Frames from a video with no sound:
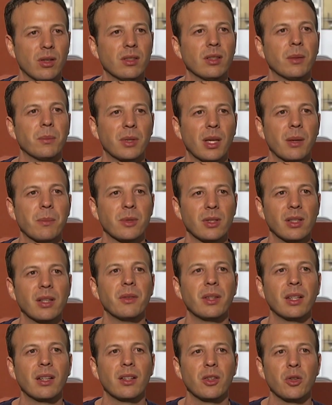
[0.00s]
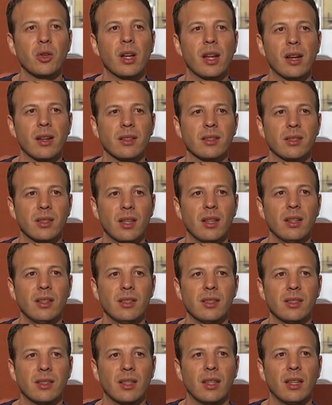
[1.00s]
sometimes living in the United
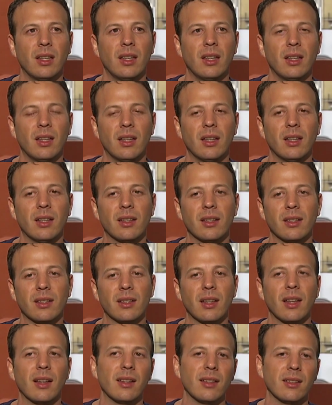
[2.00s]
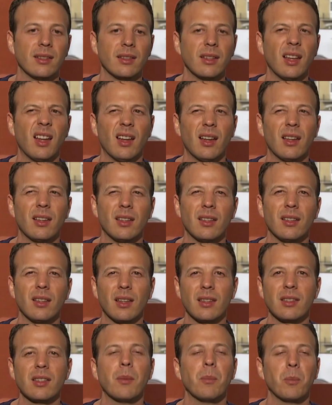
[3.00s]
States. And I,
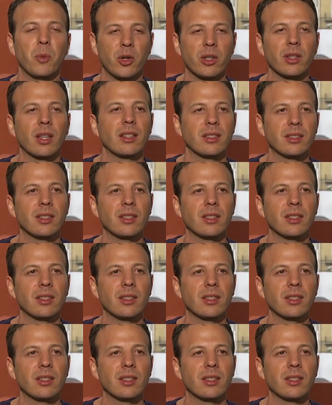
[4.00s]
at some point,